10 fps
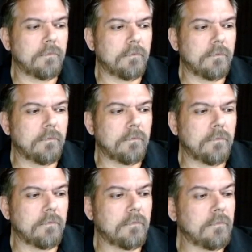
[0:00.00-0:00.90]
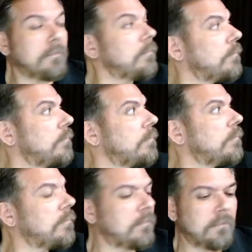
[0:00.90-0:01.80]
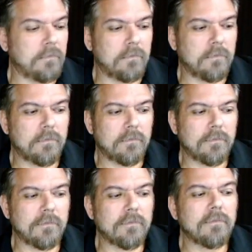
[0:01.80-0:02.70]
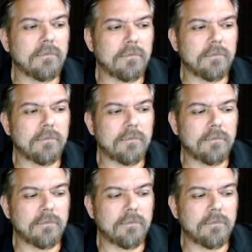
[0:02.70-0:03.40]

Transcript: No words are spoken by the person on screen.